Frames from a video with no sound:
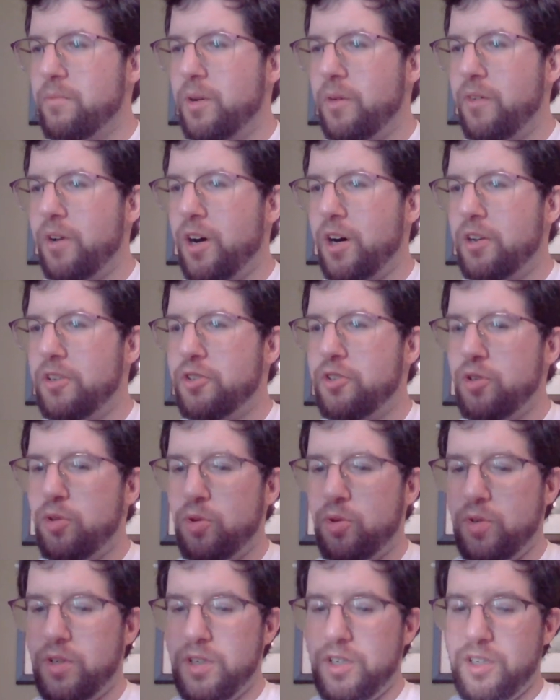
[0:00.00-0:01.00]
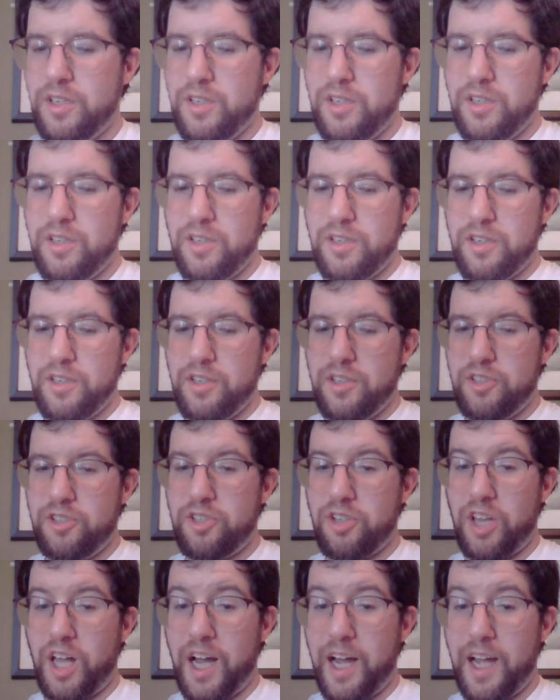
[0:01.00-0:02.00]
Moving on to
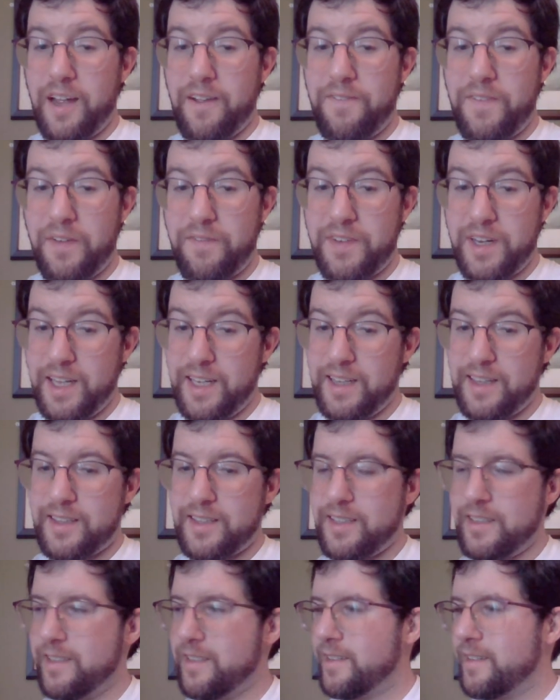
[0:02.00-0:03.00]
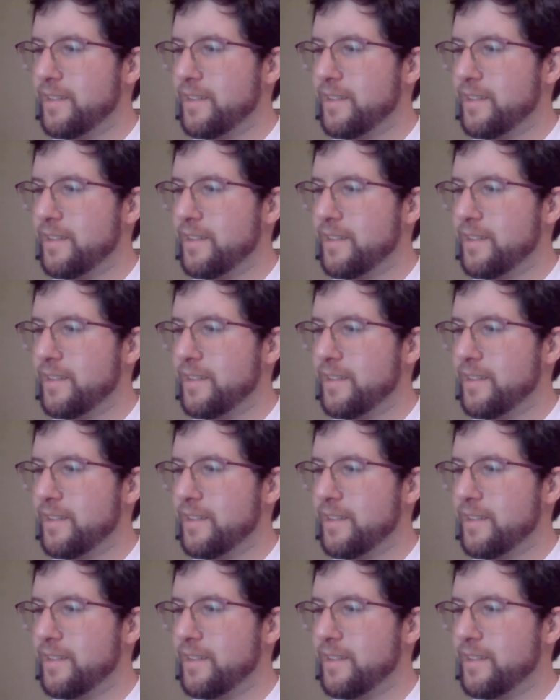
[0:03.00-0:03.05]
July 15th,